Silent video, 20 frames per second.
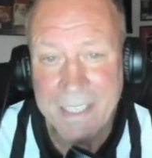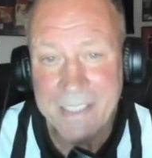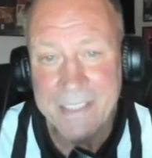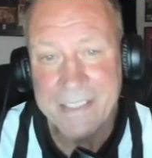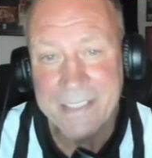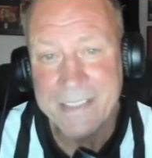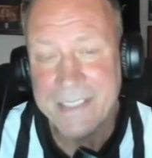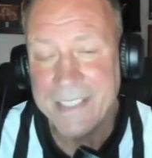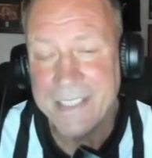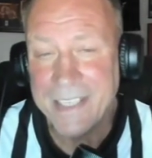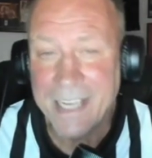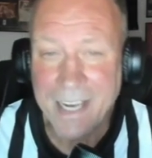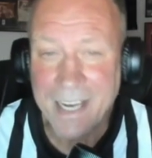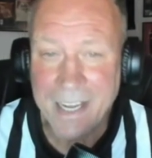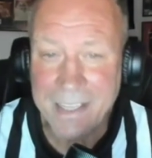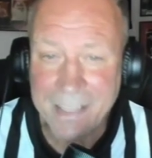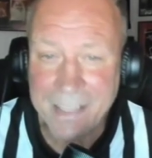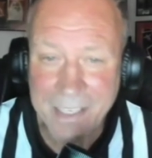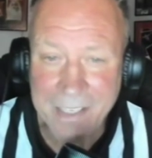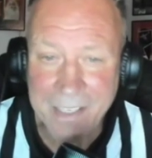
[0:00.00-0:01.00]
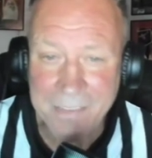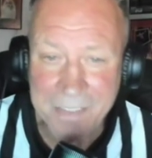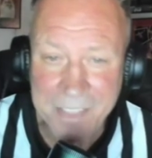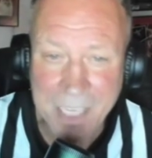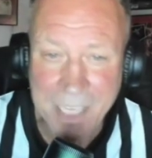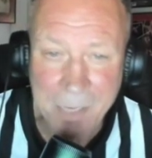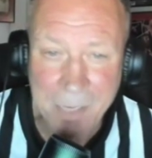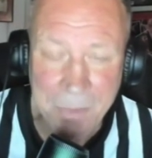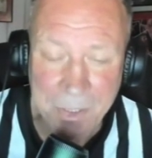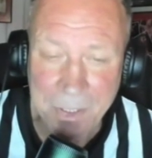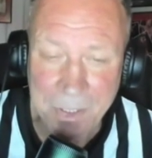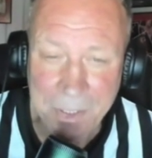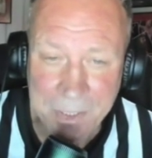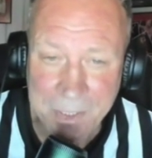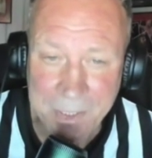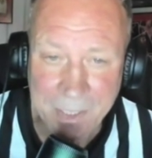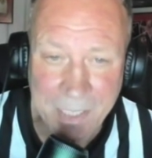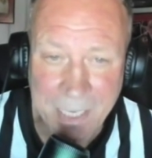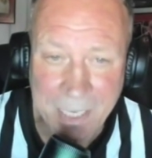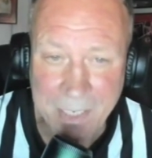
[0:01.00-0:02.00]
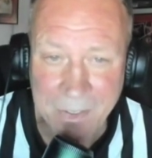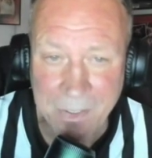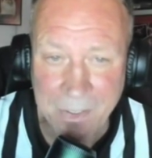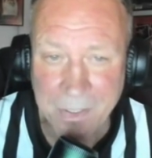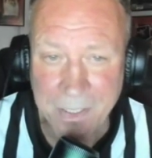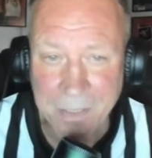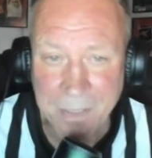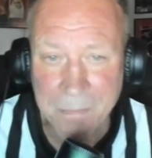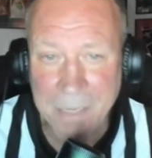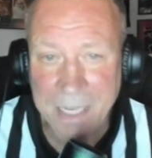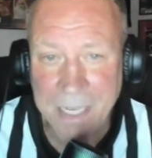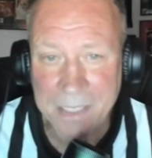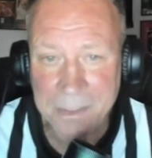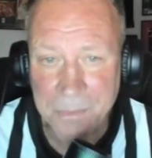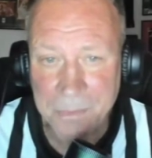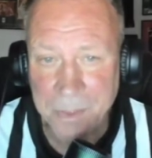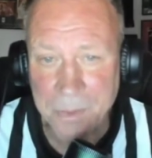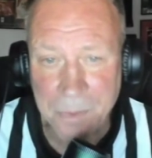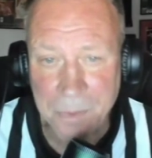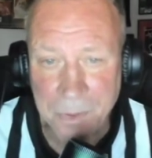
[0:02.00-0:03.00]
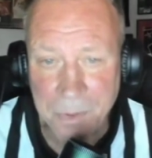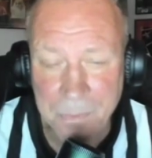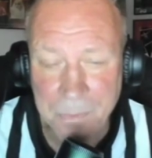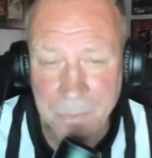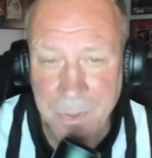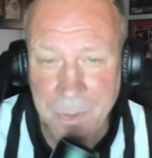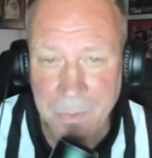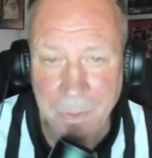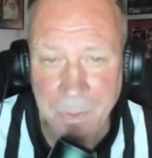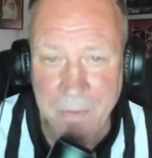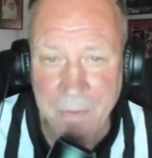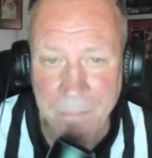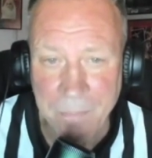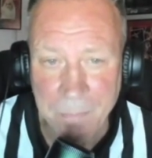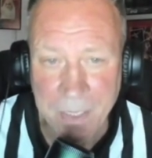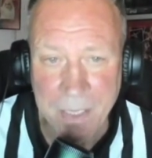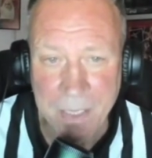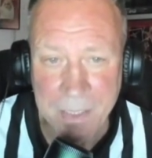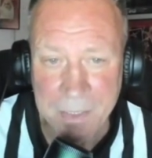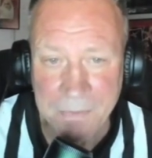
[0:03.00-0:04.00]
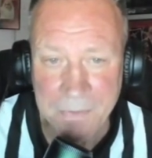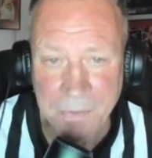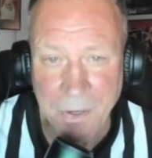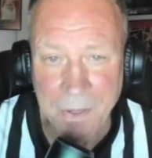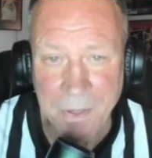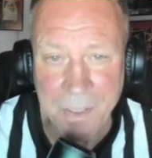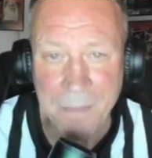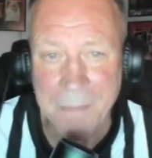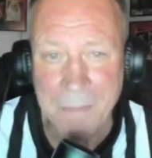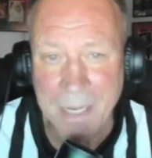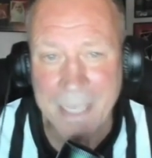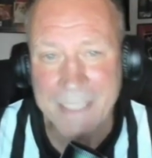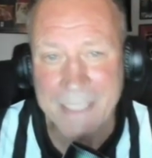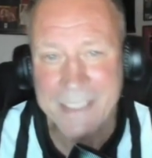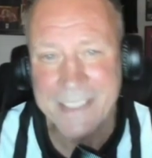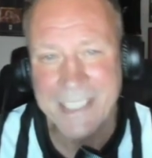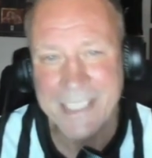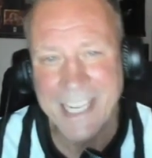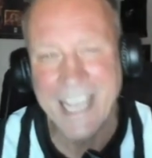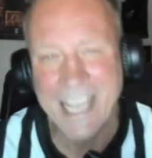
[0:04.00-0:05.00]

See, now I think if Shane would have hooked the leg early in the match, we wouldn't even be this far in the match.